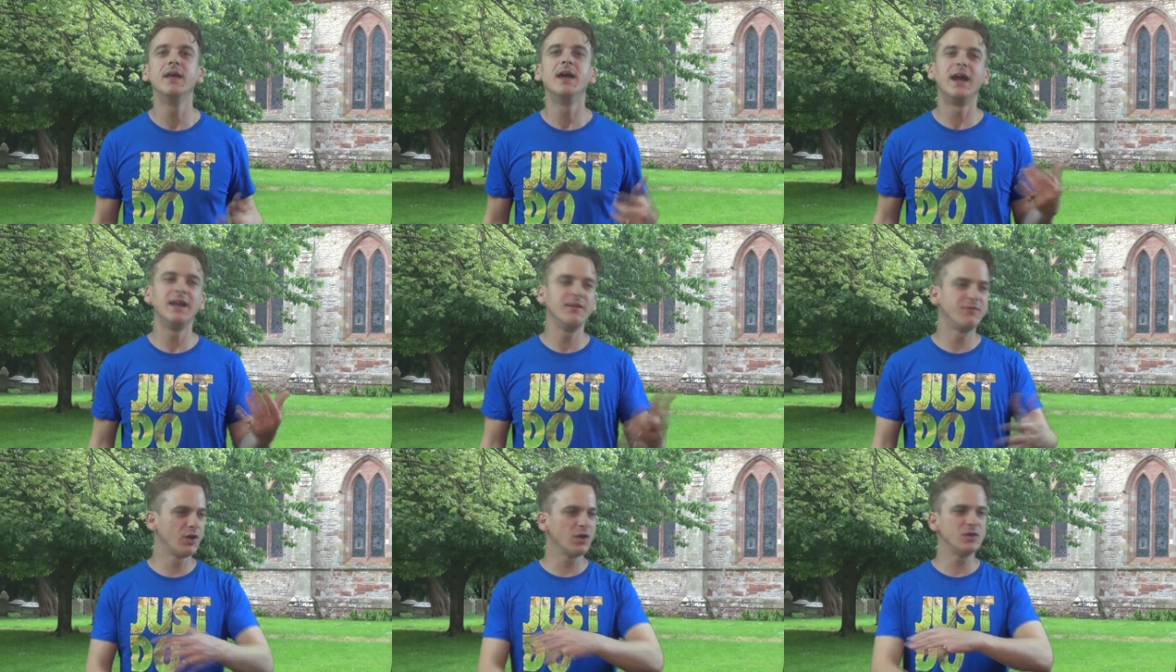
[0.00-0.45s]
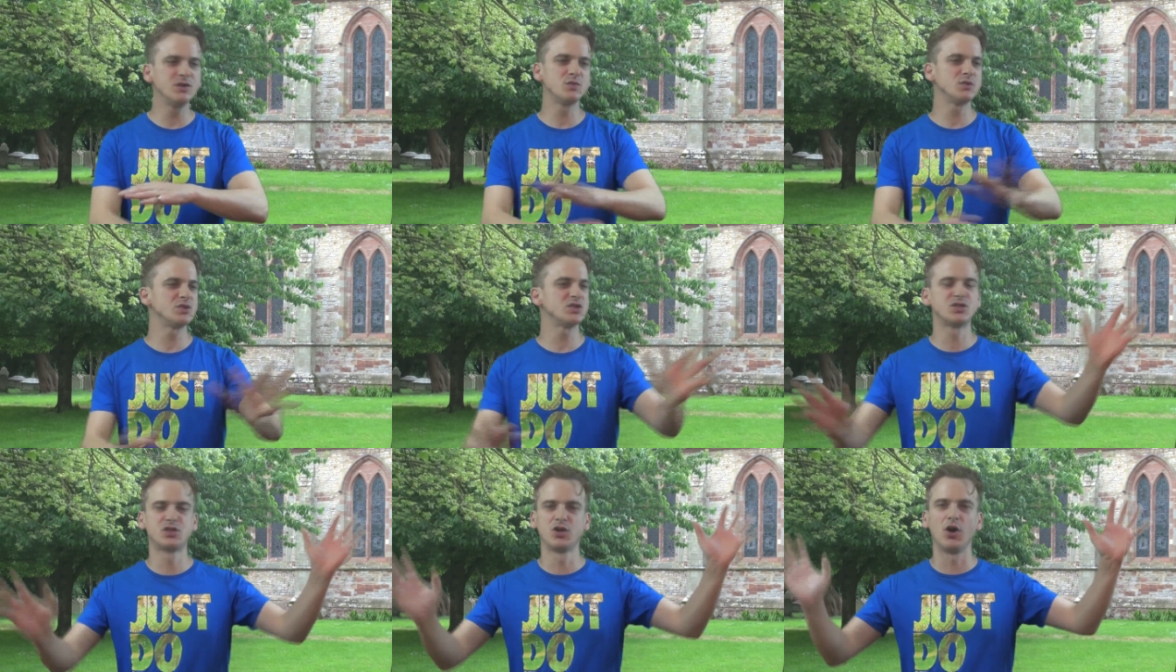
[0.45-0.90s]
And if guns
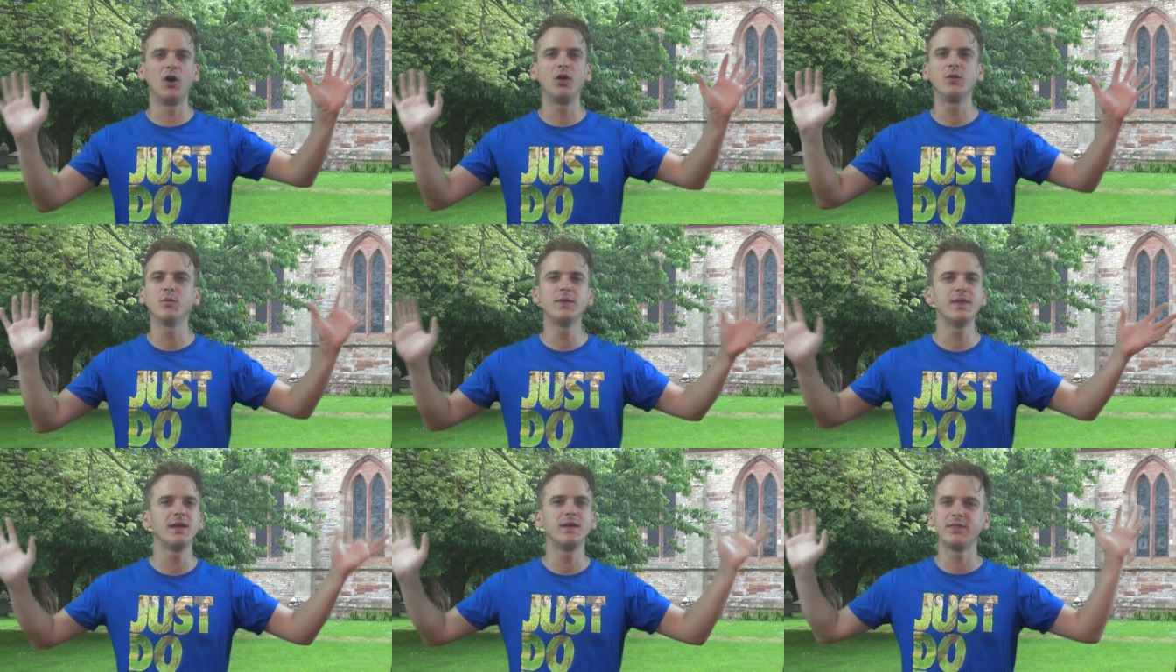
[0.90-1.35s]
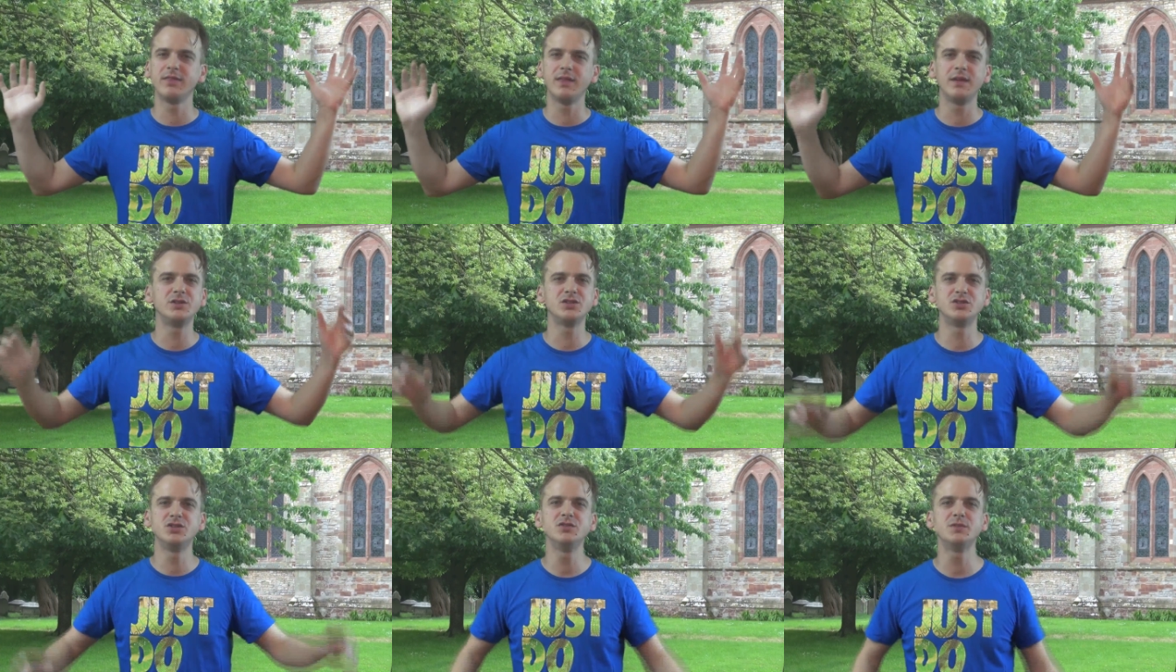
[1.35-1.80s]
were just gone with it,
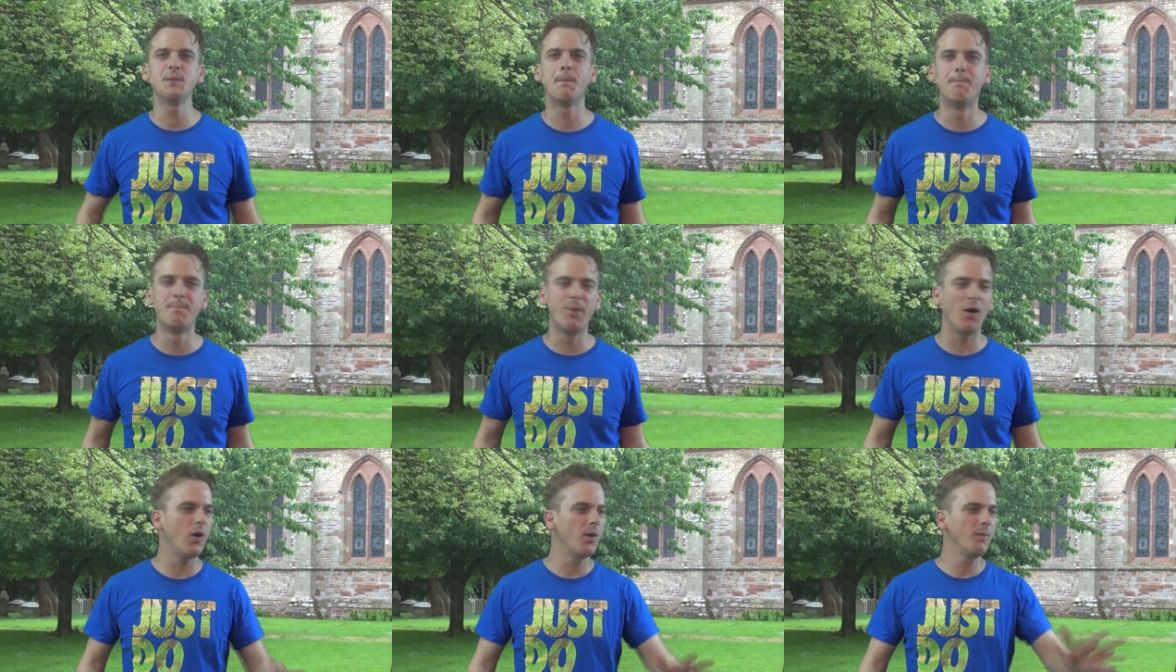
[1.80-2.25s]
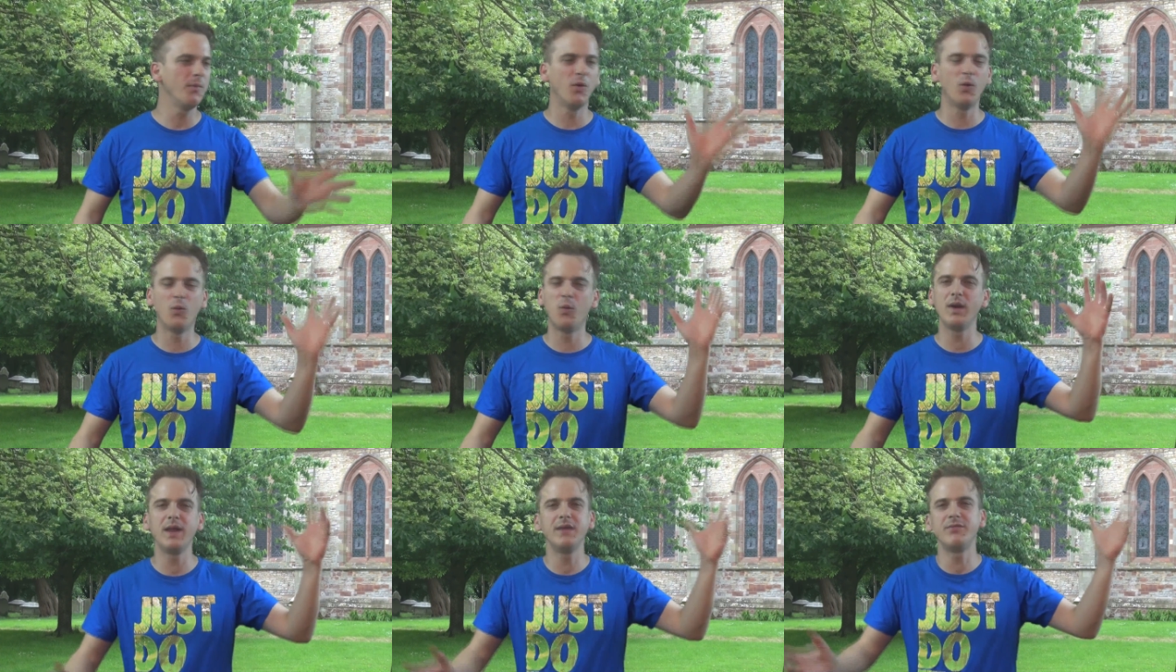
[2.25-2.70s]
they'd just use a bomb
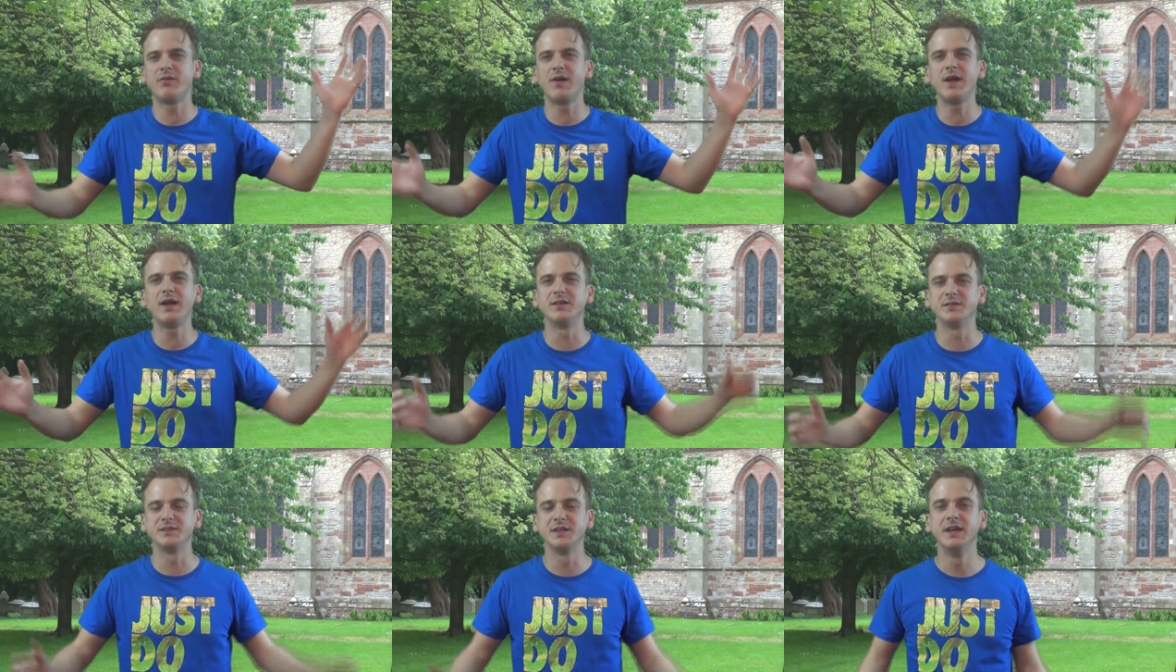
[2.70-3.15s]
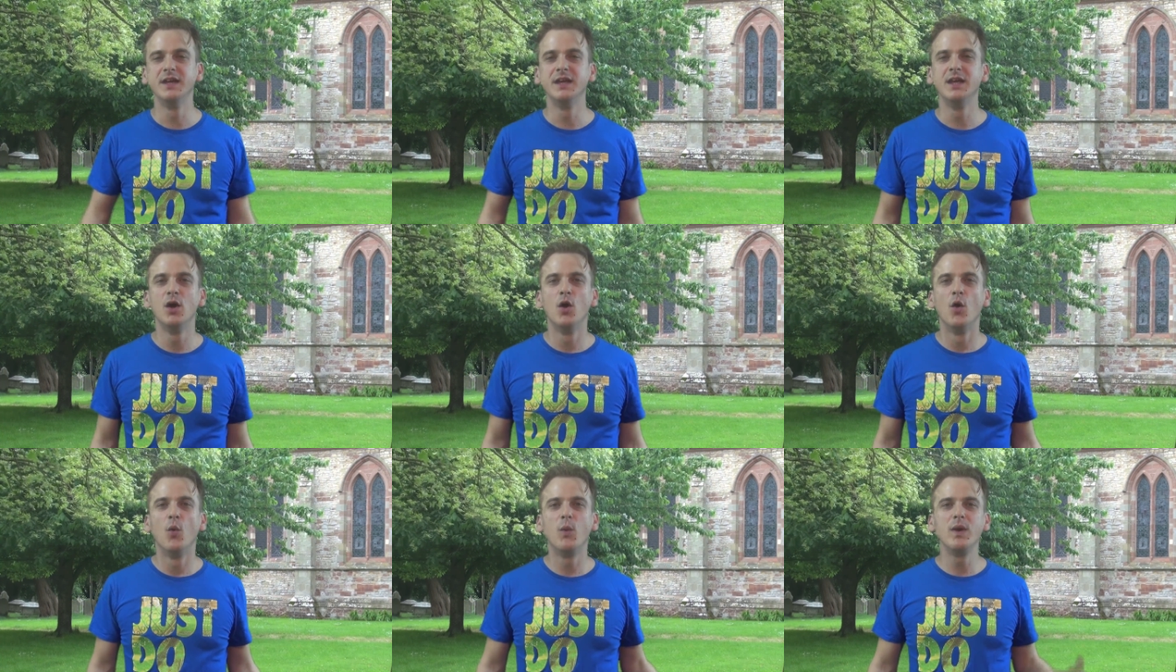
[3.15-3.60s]
or whatever else.
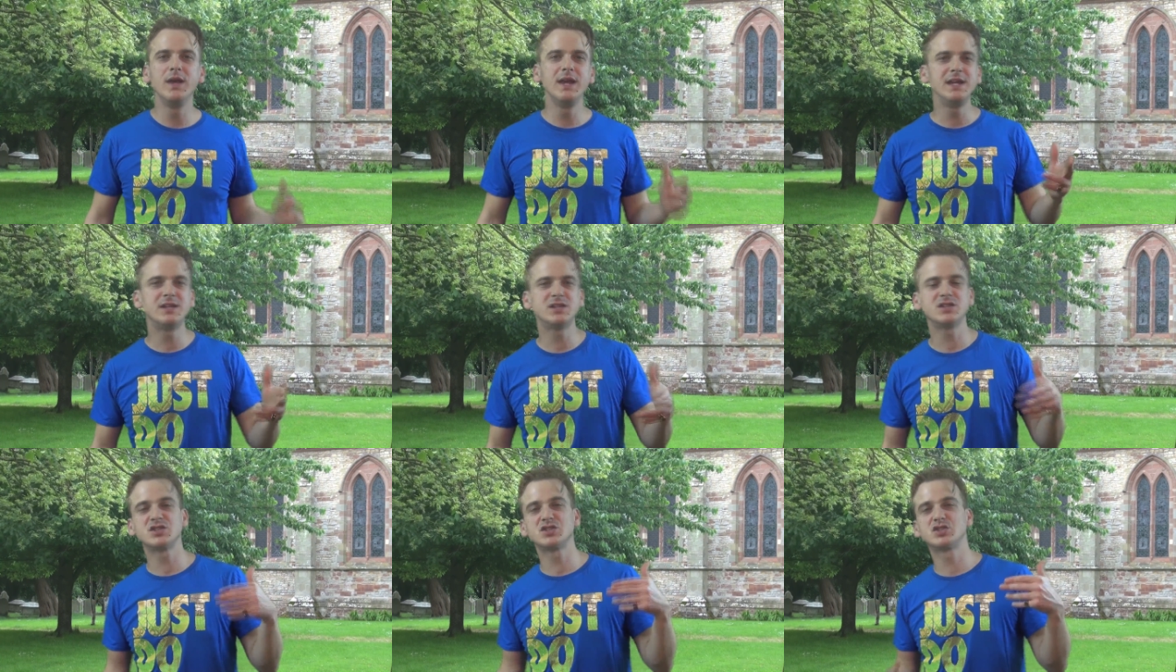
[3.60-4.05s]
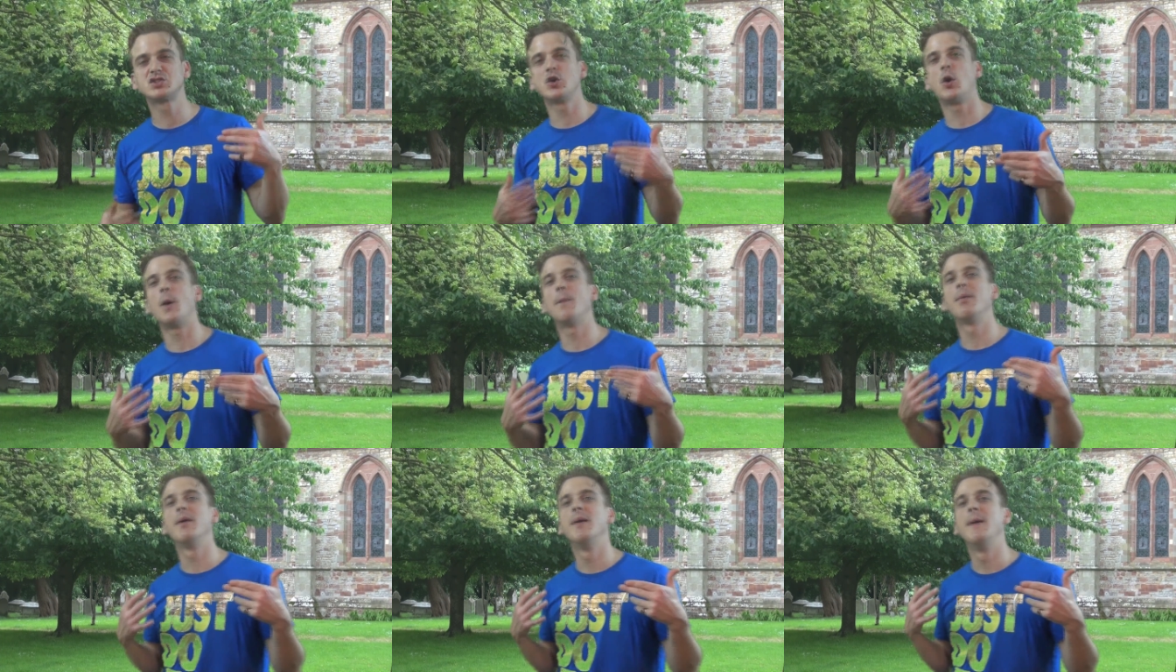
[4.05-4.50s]
We need to
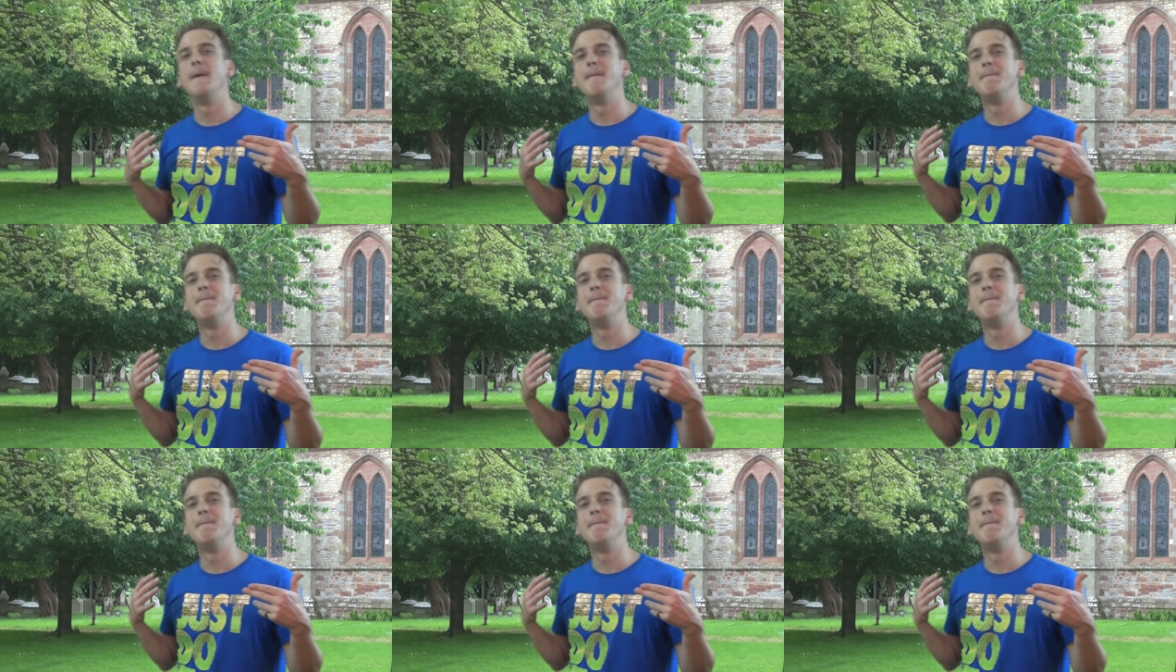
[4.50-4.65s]
stop